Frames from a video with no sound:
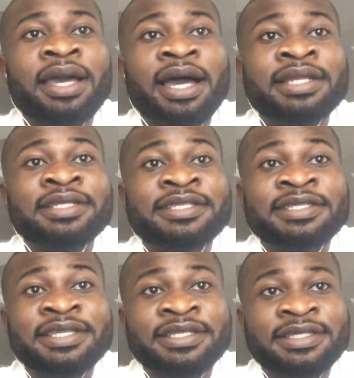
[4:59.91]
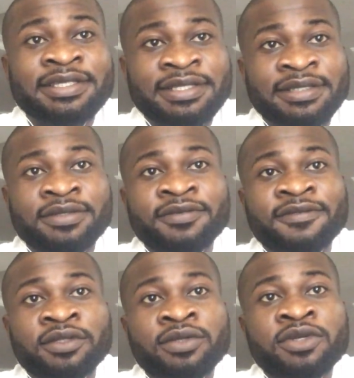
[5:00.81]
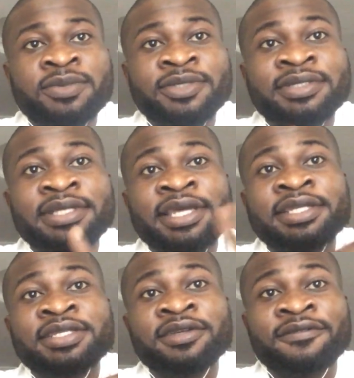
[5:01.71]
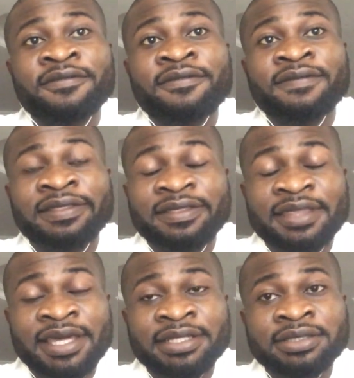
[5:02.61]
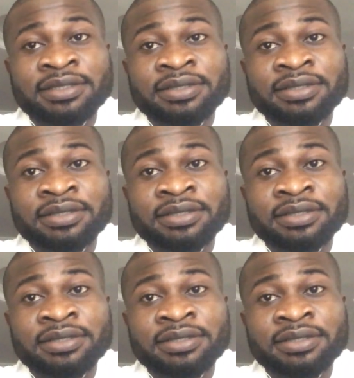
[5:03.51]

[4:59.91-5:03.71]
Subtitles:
and sixth for those between the ages of 10